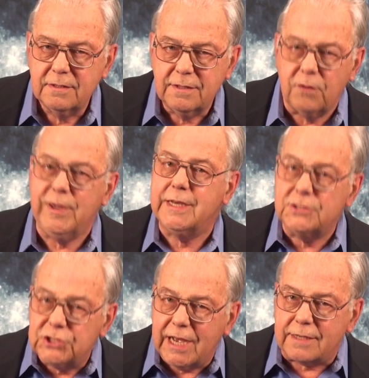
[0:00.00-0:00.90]
that we
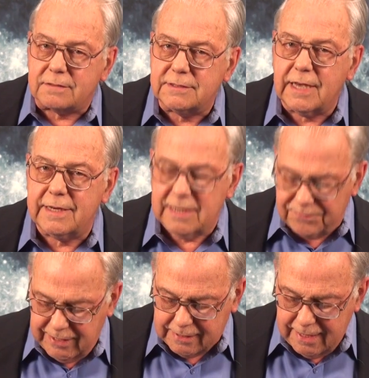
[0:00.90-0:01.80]
can check
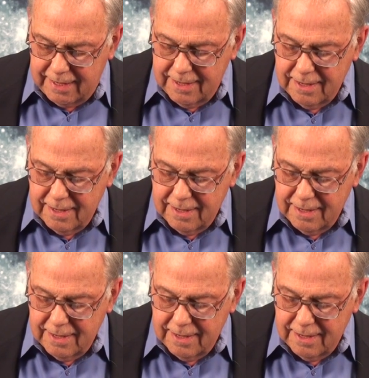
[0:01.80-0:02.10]
scientifically.